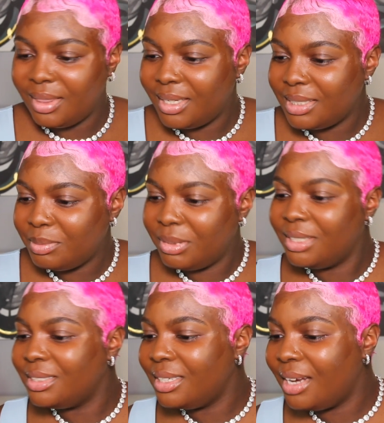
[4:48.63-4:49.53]
Let's
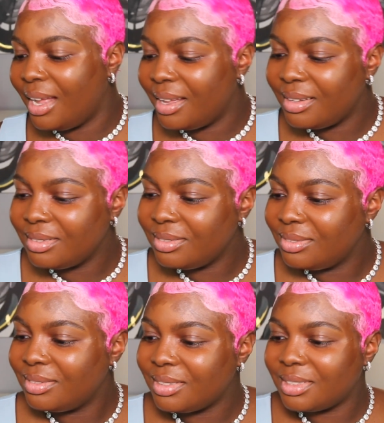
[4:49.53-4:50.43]
blend it out.
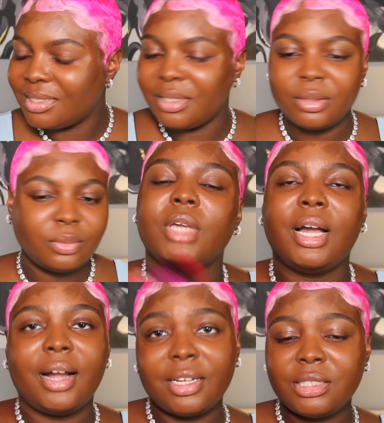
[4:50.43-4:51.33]

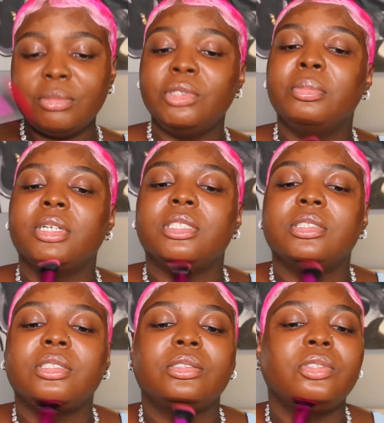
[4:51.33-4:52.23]
I got some new
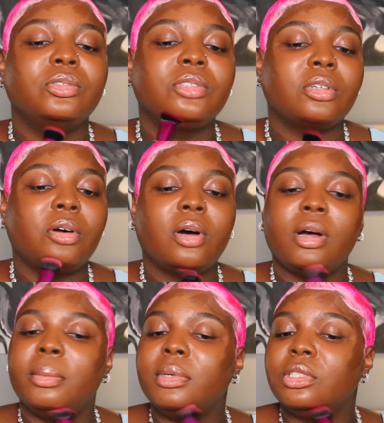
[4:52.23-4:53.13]
brushes too, so
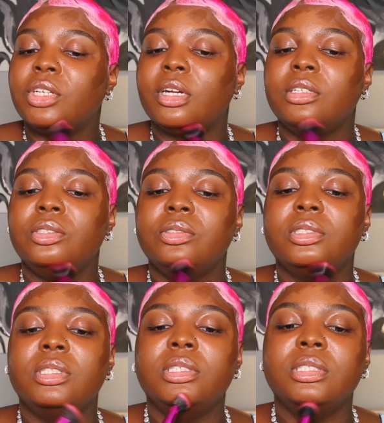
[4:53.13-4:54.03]
I'm gonna try to
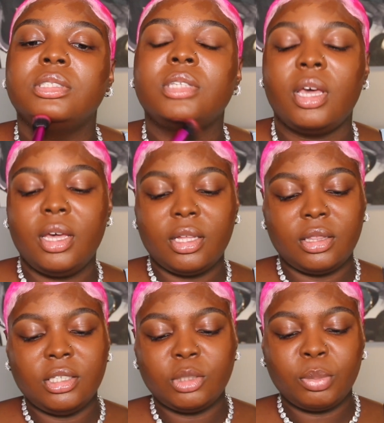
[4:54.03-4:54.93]
use this.
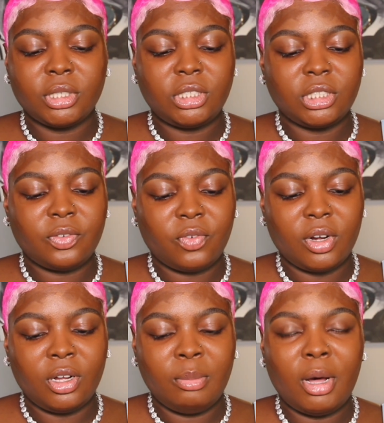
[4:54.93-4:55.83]
This brush is
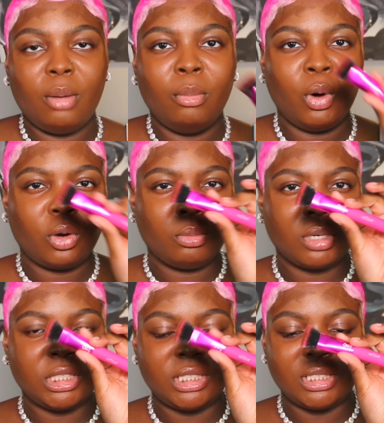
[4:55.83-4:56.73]
from Moda
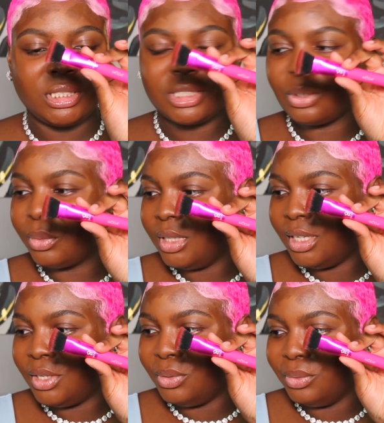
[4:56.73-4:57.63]
Brushes. Really
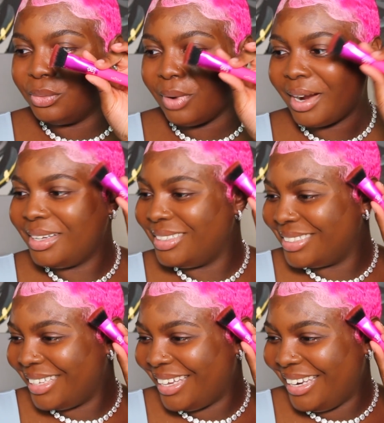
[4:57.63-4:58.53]
cute, right?
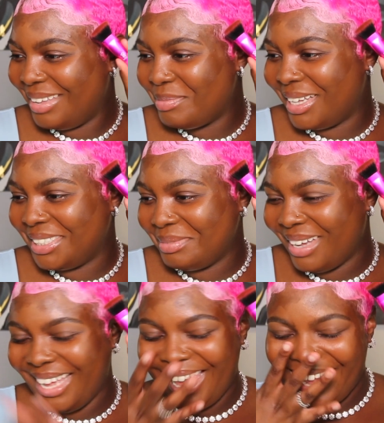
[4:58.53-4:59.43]
Look at it, matching
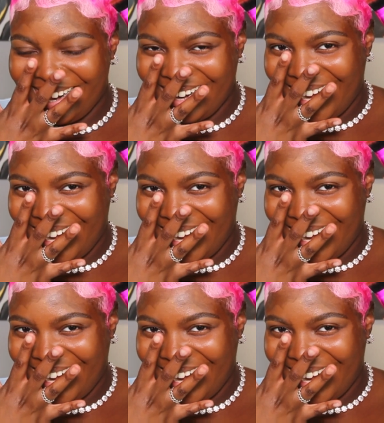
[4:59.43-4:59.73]
my hair.